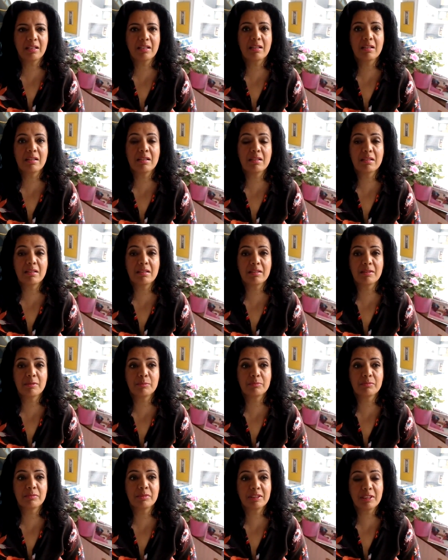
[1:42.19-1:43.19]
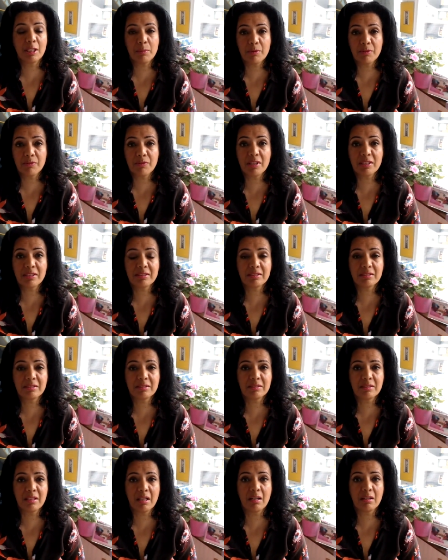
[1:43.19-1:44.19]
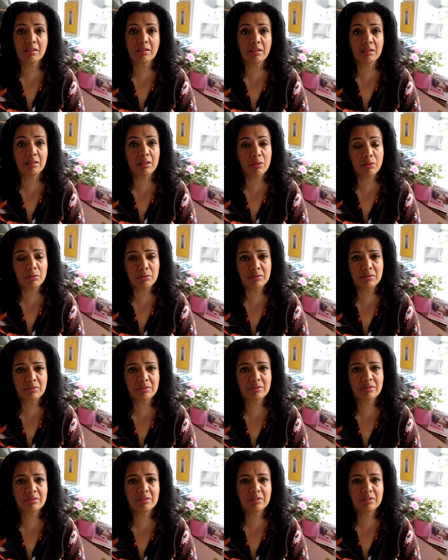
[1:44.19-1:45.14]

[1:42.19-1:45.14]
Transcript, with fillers: Um, some of us are alone